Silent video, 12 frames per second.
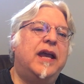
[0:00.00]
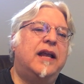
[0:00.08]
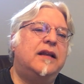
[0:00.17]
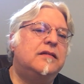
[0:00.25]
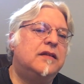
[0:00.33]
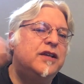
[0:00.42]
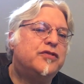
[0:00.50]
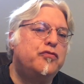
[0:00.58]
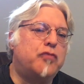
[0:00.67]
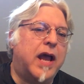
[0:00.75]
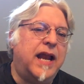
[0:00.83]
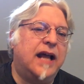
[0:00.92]
kid is
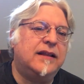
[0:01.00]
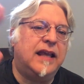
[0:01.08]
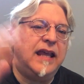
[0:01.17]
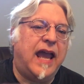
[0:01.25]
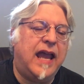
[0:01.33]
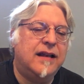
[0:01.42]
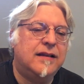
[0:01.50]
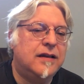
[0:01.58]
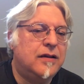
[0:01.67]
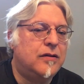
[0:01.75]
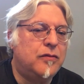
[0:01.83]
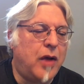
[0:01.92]
right out the gate,
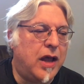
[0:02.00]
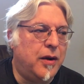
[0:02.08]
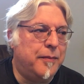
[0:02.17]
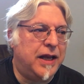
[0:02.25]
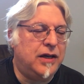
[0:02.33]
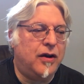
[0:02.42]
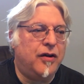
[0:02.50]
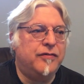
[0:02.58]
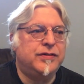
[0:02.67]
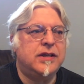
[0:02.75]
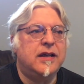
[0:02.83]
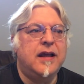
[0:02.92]
right on my
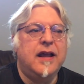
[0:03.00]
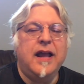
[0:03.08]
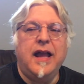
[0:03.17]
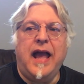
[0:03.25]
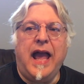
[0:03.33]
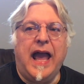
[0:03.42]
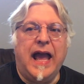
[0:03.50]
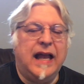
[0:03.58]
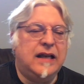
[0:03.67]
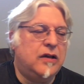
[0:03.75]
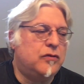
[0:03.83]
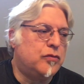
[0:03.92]
nerves,
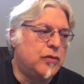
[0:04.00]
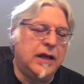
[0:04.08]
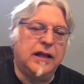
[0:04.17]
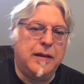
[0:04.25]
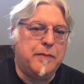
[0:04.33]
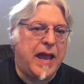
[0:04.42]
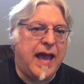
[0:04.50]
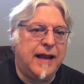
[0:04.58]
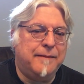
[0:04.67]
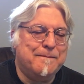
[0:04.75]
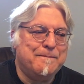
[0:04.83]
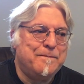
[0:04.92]
and really bad.
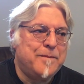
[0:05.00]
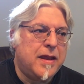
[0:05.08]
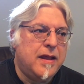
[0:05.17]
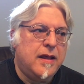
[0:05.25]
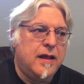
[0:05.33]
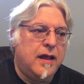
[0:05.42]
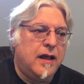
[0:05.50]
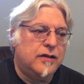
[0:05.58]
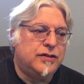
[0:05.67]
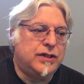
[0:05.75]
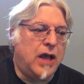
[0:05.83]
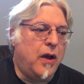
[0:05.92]

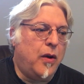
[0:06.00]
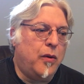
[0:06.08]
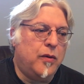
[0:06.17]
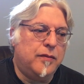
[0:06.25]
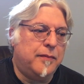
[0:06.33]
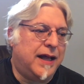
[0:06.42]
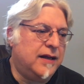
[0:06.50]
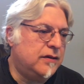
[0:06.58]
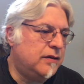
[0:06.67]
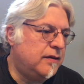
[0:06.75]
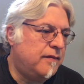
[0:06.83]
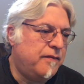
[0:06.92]
So, about
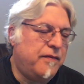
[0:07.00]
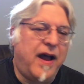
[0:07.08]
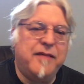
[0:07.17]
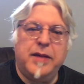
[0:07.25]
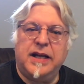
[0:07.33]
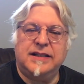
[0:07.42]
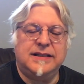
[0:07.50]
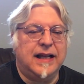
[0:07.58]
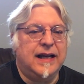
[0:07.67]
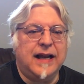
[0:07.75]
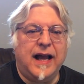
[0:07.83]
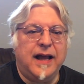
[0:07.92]
Five minutes
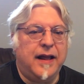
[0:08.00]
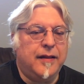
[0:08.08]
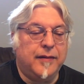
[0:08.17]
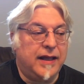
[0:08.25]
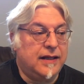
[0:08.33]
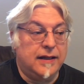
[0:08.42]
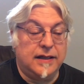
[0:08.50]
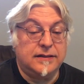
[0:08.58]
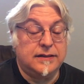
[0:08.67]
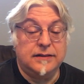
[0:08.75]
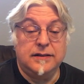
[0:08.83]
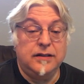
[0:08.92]
in, I'm like,
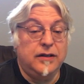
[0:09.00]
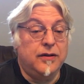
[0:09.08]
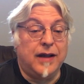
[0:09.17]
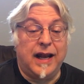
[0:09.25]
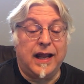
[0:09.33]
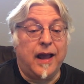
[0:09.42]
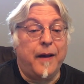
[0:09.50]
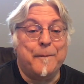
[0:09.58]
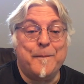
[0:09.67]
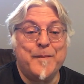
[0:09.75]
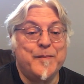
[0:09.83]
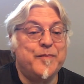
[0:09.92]
listen, you got to go.
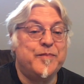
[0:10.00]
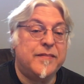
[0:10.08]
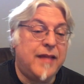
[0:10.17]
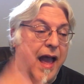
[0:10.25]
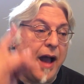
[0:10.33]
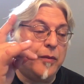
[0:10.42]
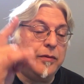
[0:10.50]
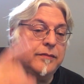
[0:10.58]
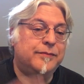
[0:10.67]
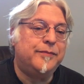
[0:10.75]
Out.